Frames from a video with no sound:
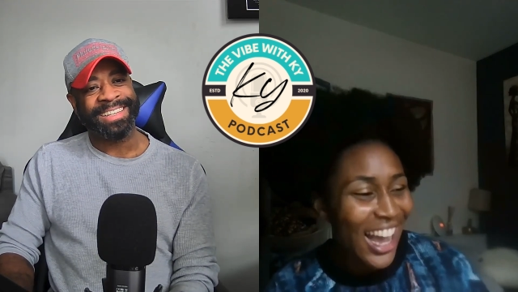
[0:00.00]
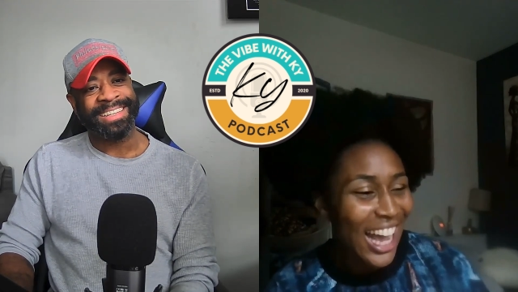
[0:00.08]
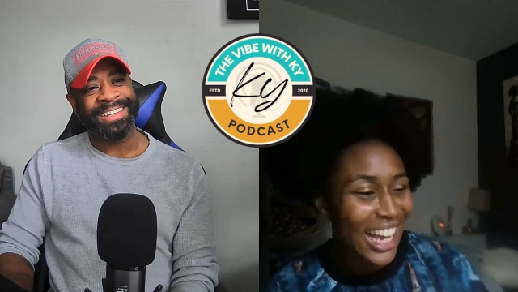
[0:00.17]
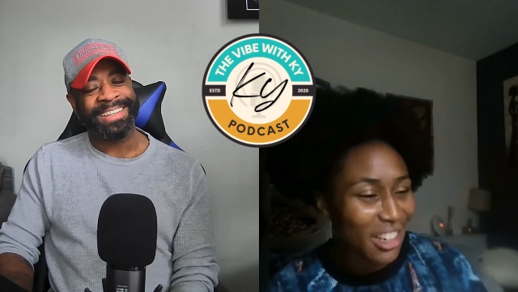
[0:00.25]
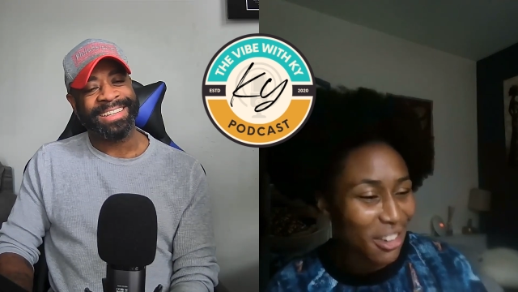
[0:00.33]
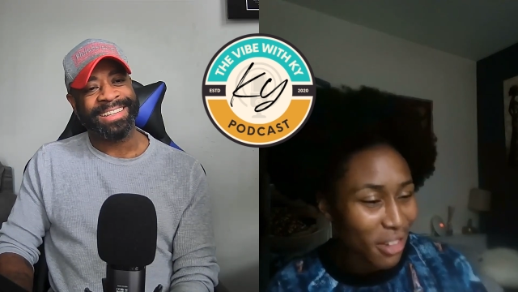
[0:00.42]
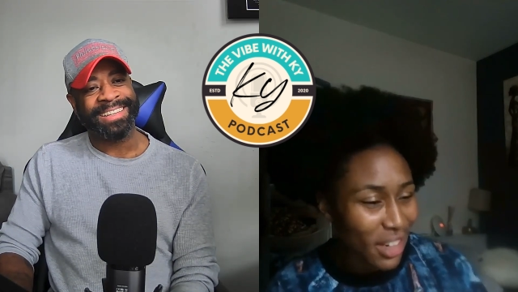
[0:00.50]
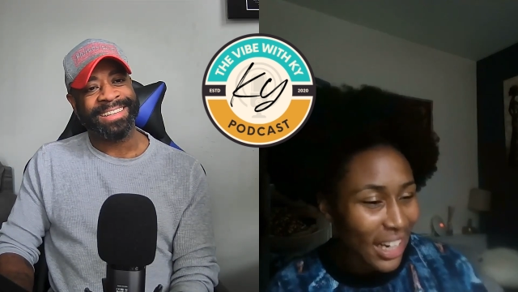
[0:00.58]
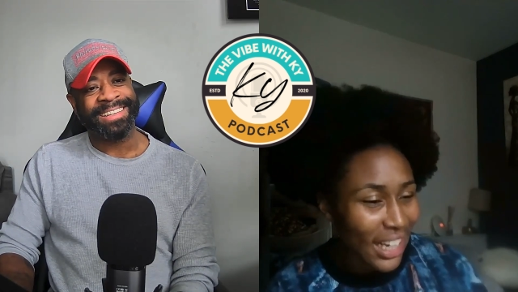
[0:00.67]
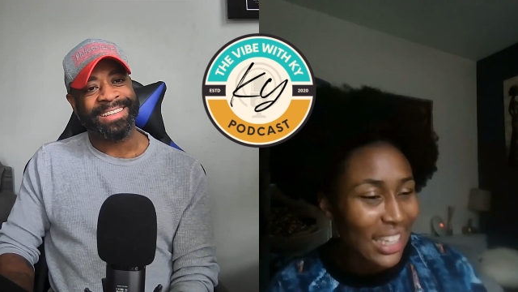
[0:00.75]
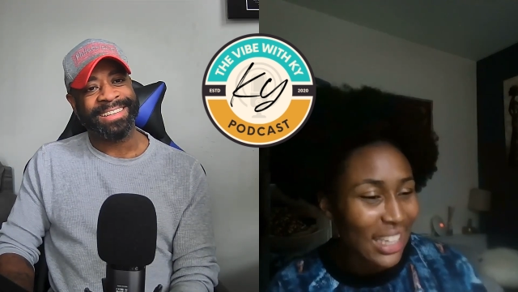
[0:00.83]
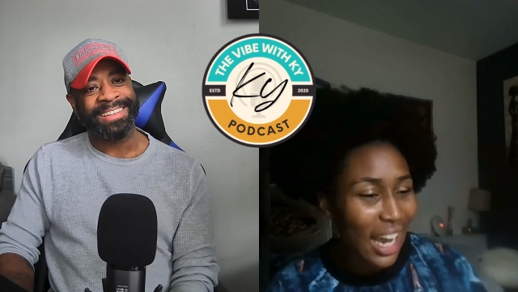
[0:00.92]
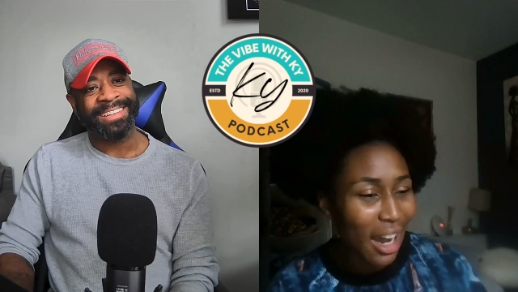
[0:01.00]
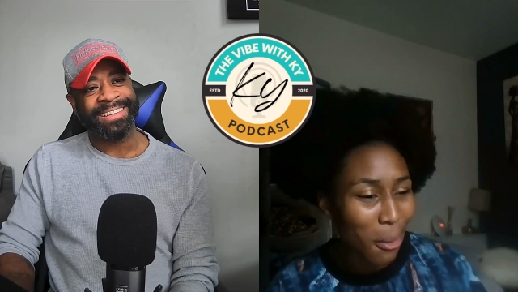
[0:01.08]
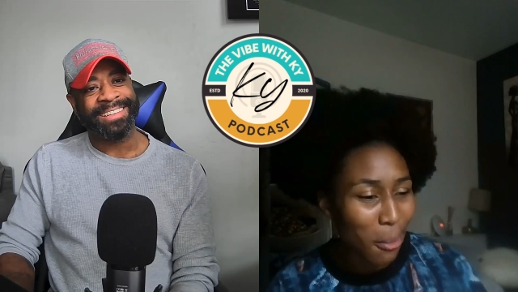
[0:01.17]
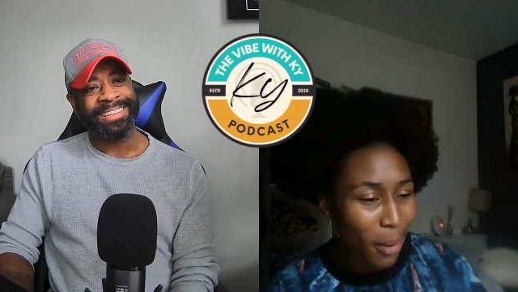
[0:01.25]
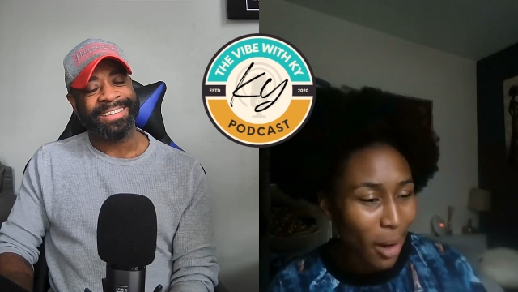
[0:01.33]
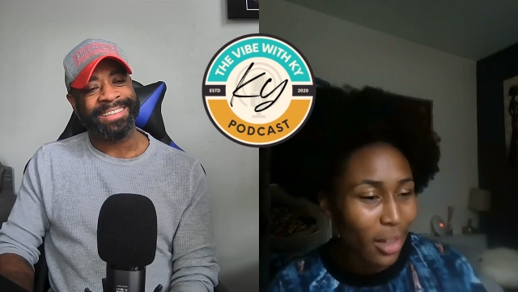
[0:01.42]
Speaker 1: I didn't realize how
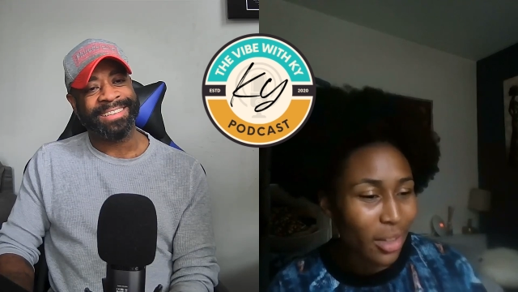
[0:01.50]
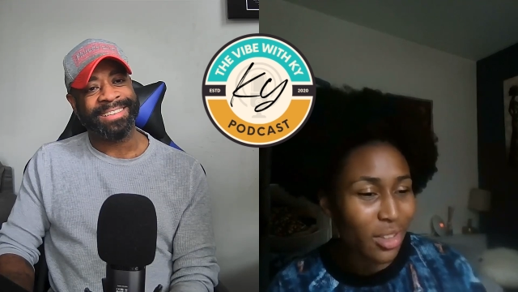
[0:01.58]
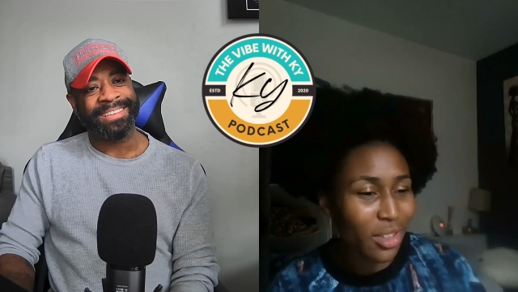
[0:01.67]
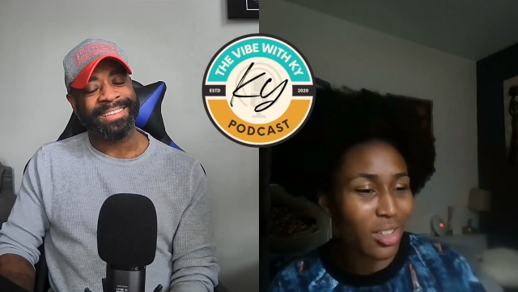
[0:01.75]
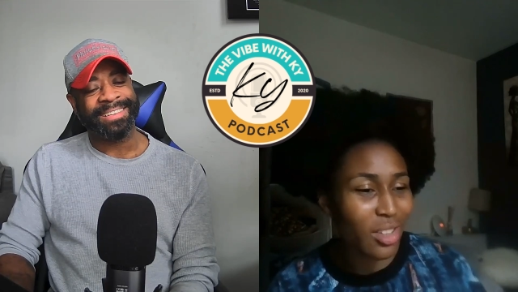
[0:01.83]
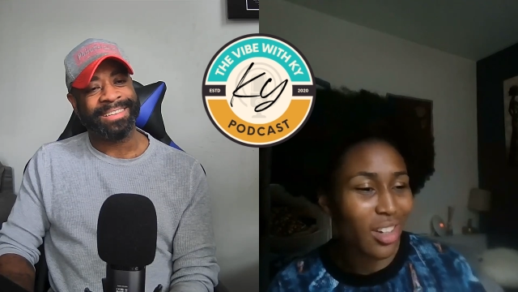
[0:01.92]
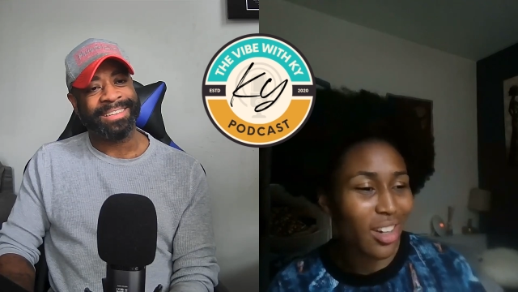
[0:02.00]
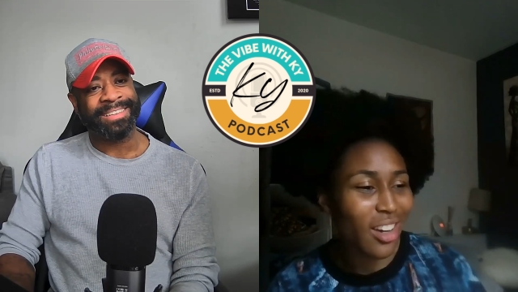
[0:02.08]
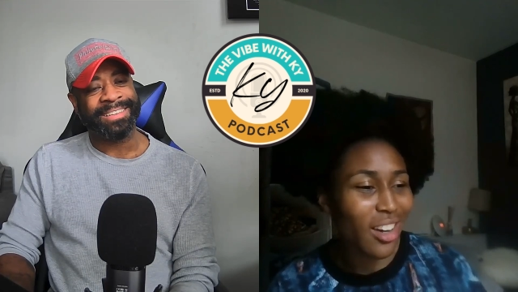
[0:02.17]
much